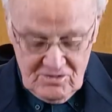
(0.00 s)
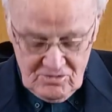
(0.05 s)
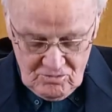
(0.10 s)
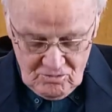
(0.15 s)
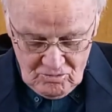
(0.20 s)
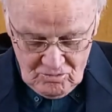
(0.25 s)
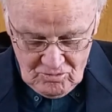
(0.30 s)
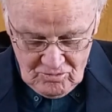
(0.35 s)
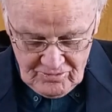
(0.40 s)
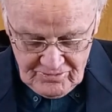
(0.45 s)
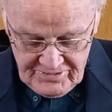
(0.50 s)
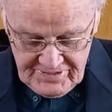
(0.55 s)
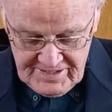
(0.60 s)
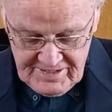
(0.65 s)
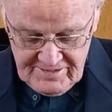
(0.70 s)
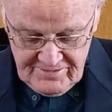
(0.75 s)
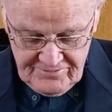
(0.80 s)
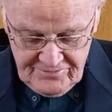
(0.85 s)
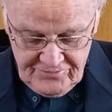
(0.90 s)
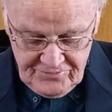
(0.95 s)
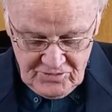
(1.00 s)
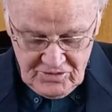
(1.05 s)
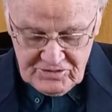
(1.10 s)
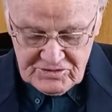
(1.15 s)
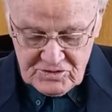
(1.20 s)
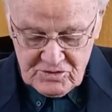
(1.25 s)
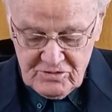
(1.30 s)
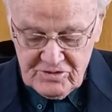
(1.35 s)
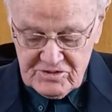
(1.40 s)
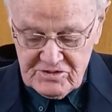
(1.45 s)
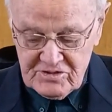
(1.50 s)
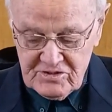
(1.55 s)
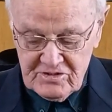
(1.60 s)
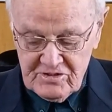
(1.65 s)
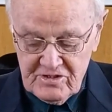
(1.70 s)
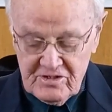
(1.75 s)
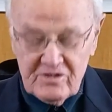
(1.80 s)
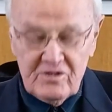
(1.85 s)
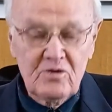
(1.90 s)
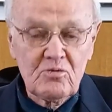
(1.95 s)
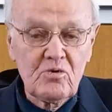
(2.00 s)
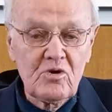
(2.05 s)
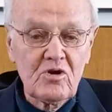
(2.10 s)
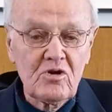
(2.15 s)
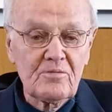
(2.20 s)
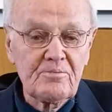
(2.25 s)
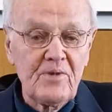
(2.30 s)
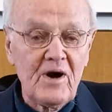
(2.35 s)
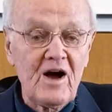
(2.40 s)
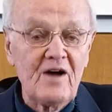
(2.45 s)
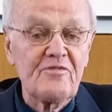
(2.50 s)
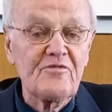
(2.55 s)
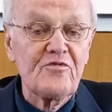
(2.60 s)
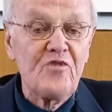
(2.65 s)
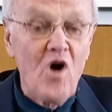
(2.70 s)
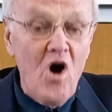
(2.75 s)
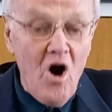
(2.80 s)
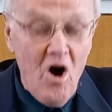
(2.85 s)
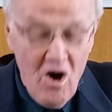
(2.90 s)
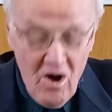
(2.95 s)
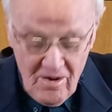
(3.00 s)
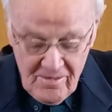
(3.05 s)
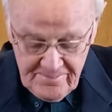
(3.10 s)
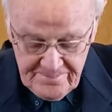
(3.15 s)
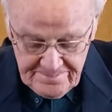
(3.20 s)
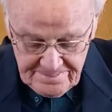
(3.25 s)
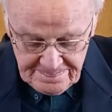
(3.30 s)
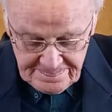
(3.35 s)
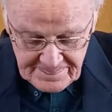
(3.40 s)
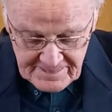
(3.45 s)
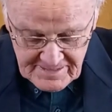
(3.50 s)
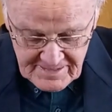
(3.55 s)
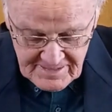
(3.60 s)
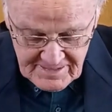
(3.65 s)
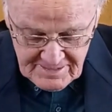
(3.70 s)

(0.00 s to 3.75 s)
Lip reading: or the first Christian in the world by far.